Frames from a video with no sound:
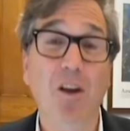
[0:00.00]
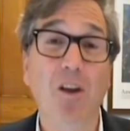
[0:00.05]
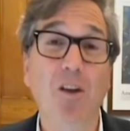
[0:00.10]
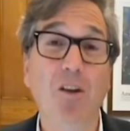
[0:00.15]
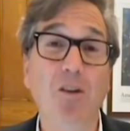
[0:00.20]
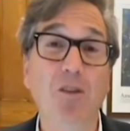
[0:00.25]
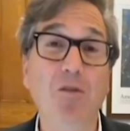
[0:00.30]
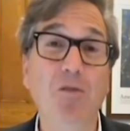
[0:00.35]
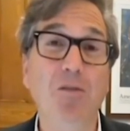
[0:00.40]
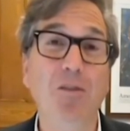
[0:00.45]

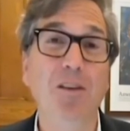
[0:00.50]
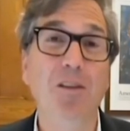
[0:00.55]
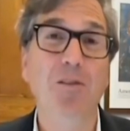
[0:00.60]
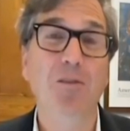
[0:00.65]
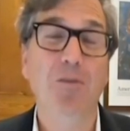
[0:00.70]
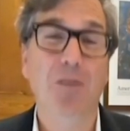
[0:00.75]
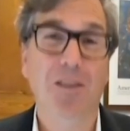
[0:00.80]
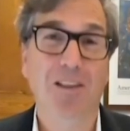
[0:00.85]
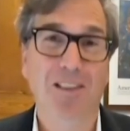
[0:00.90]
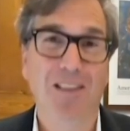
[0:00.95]
you can do a
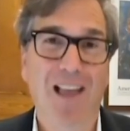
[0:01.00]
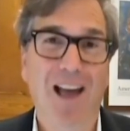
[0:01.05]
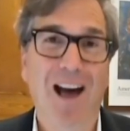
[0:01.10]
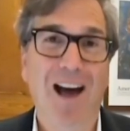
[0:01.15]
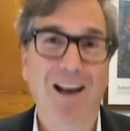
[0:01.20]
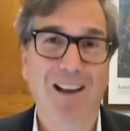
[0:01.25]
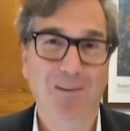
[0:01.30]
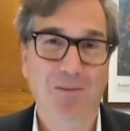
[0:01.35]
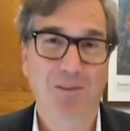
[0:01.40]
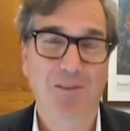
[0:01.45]

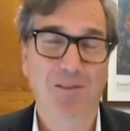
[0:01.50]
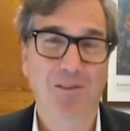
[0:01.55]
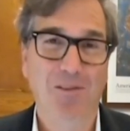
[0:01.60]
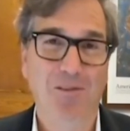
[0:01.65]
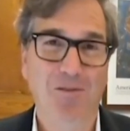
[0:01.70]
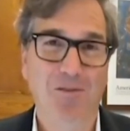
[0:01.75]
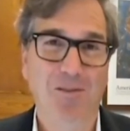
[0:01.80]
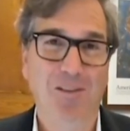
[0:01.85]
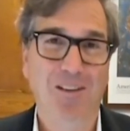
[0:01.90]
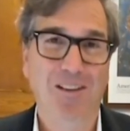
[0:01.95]
lot with $2
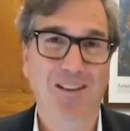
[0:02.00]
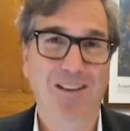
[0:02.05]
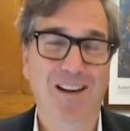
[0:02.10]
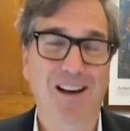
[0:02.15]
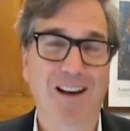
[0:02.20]
trillion.